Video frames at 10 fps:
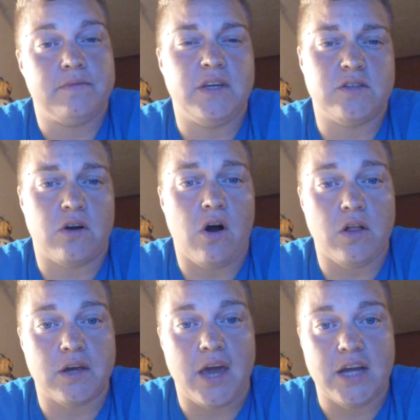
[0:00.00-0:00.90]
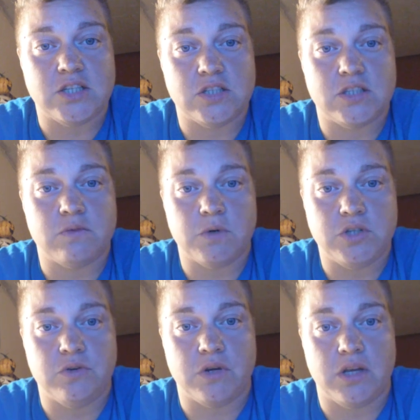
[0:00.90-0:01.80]
These are all occasions in
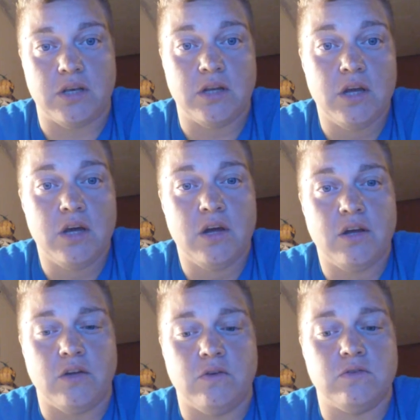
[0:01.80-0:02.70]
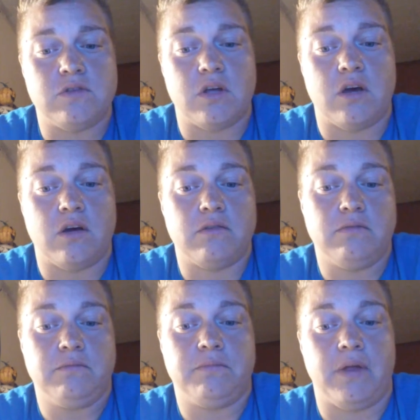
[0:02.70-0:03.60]
which you can use the
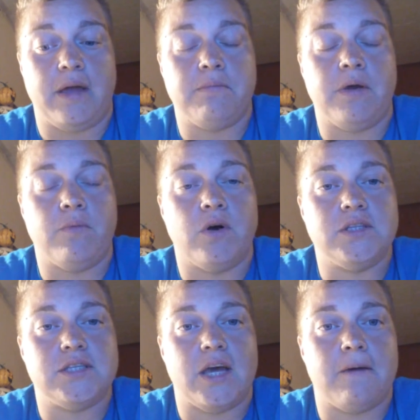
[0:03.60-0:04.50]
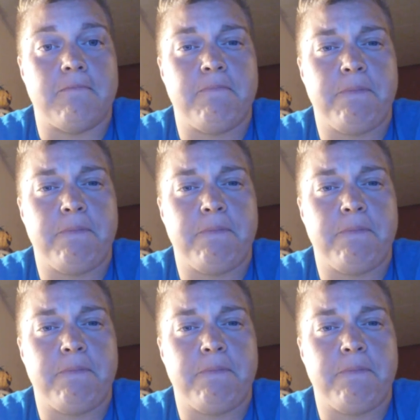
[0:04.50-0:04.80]
Plan B one step.